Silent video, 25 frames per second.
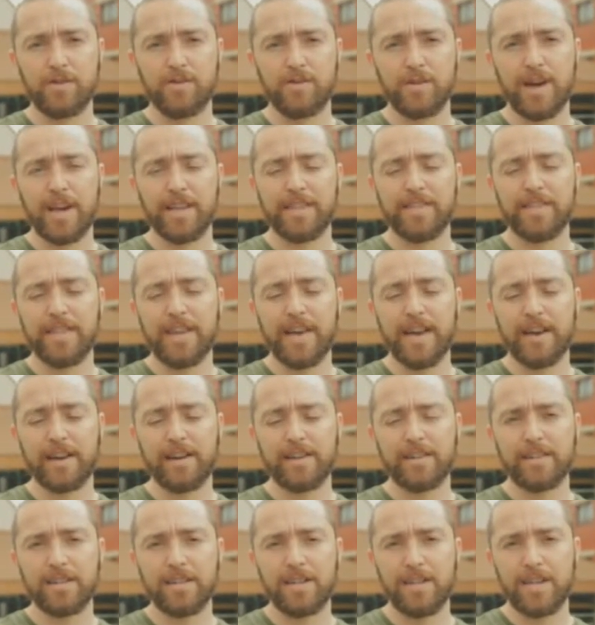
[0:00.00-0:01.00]
Right
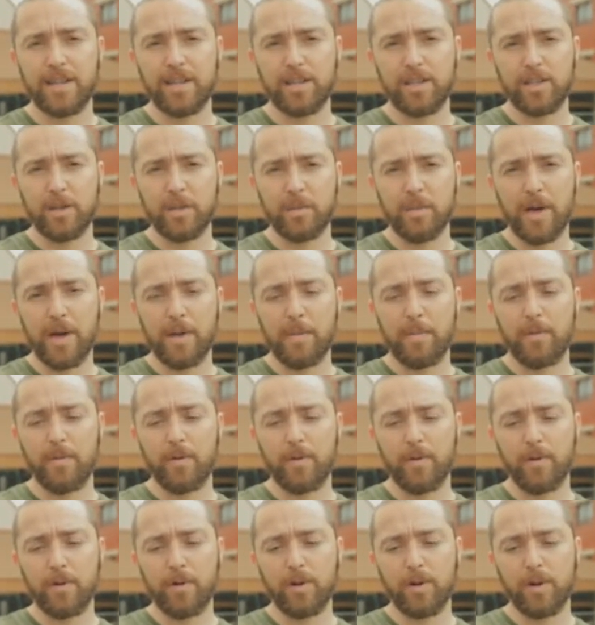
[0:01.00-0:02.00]
there. So my
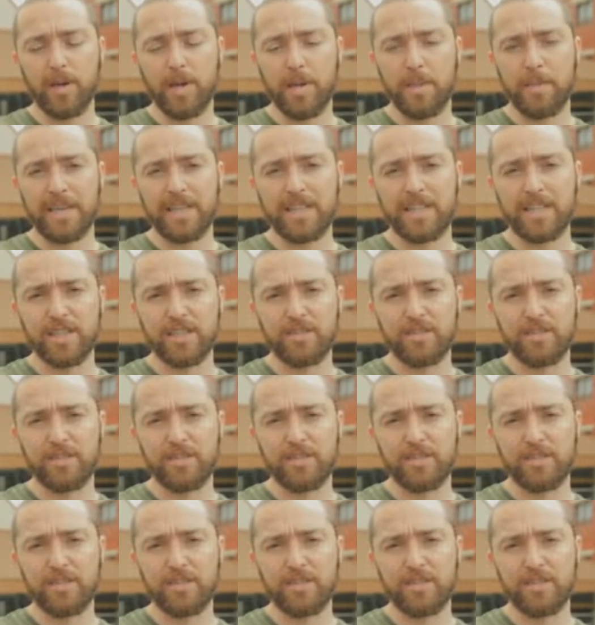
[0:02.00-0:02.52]
limit